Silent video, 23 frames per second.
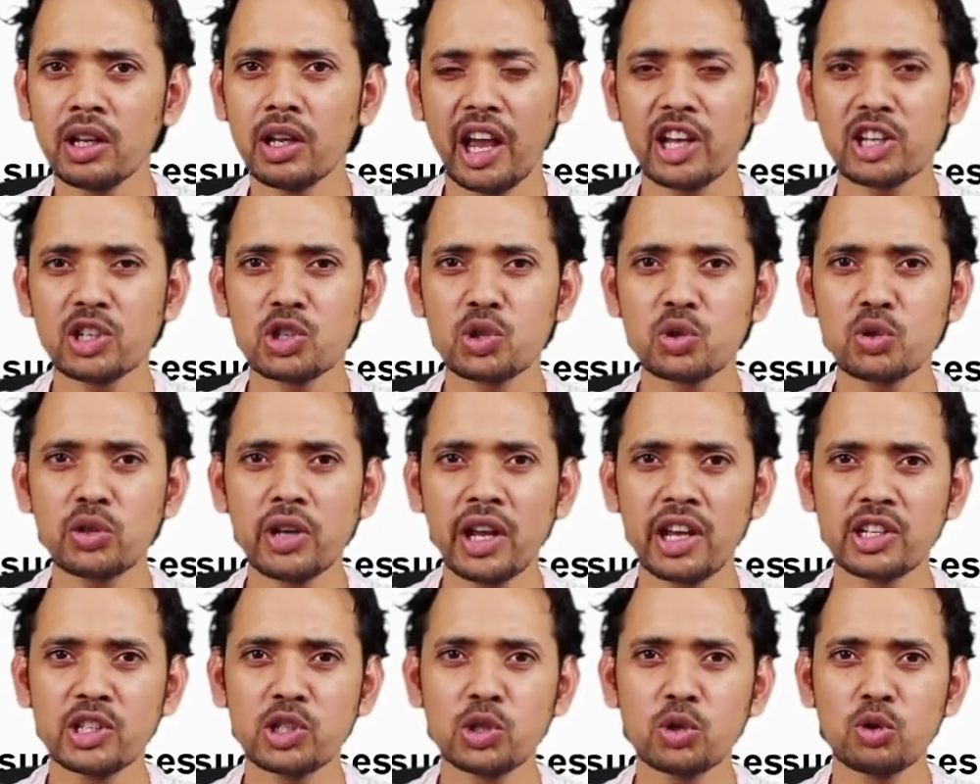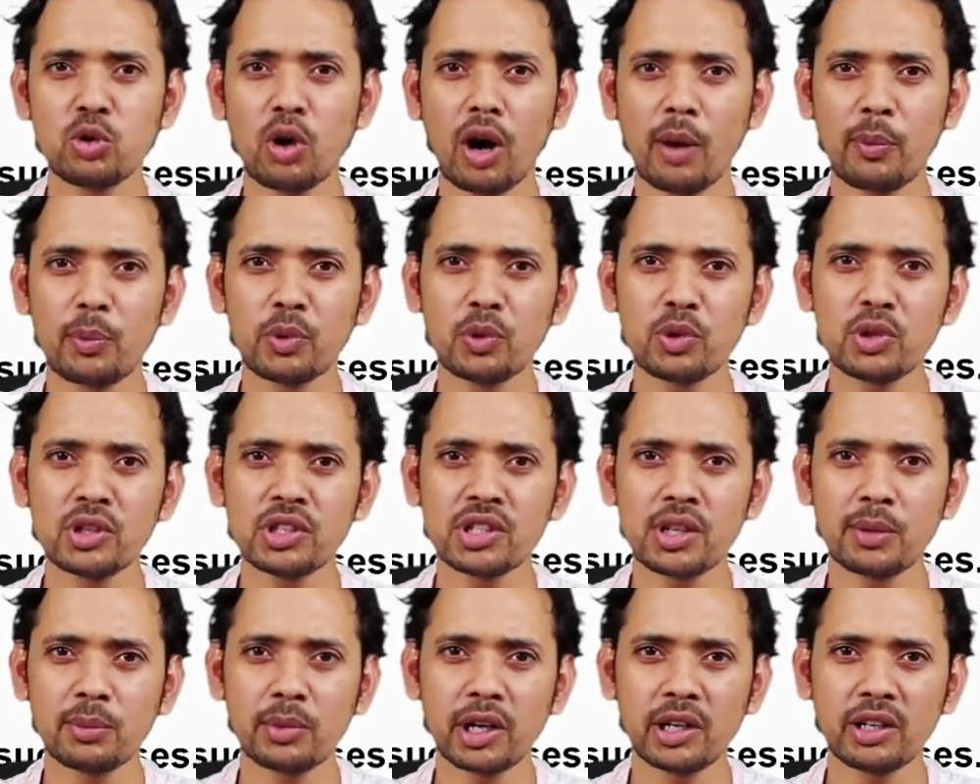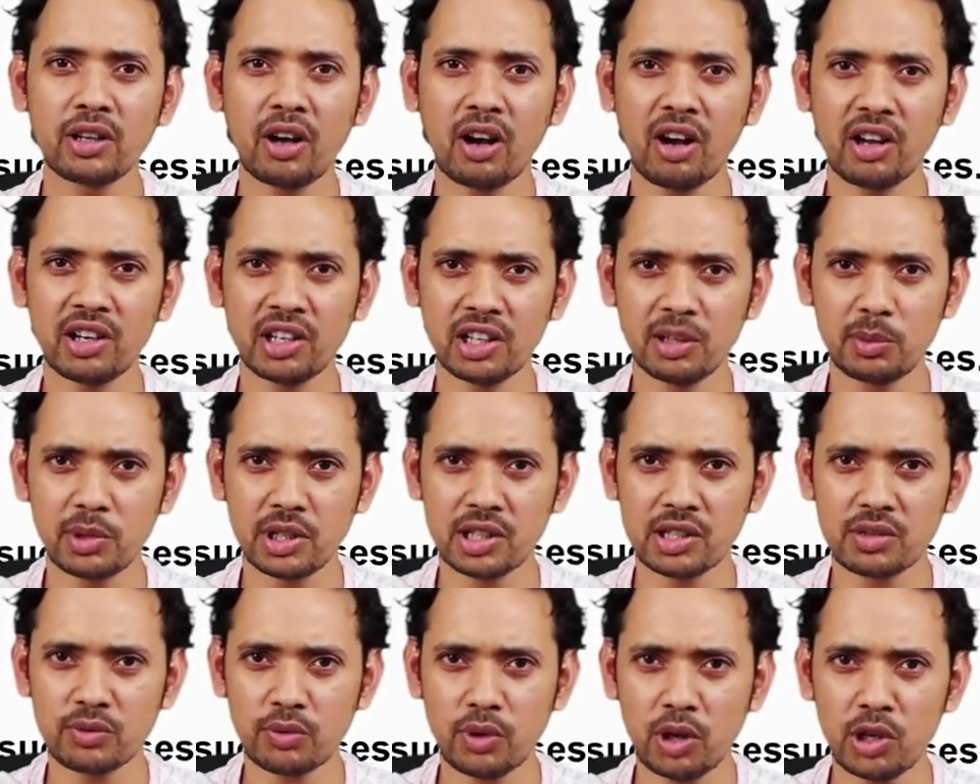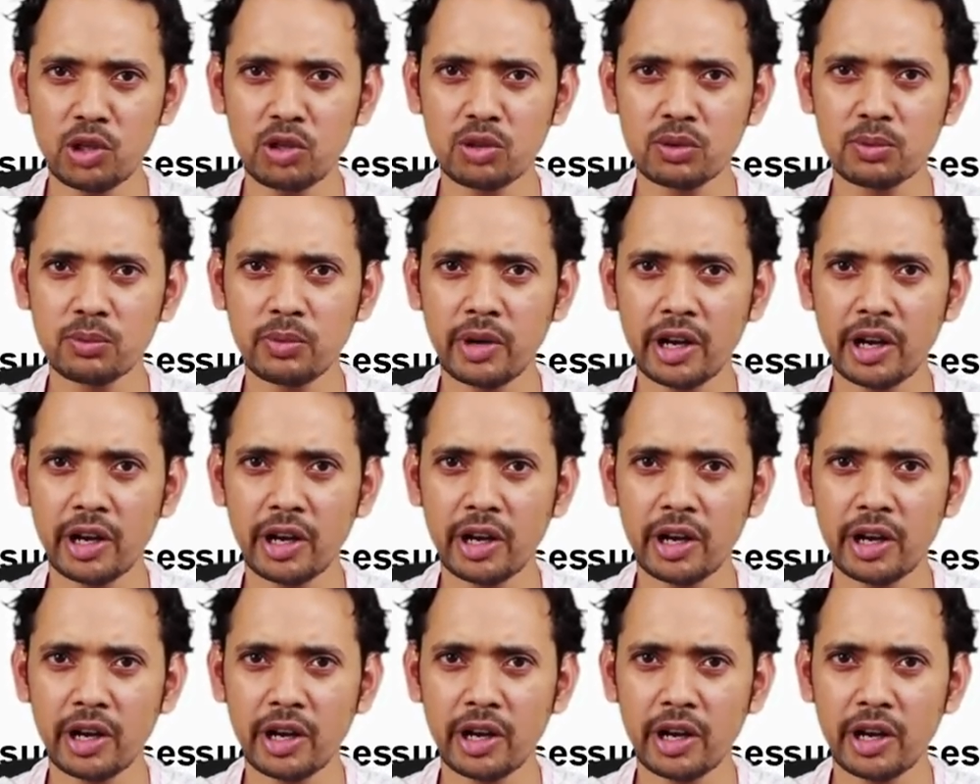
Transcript: As soon as you upload some data on EBS volume,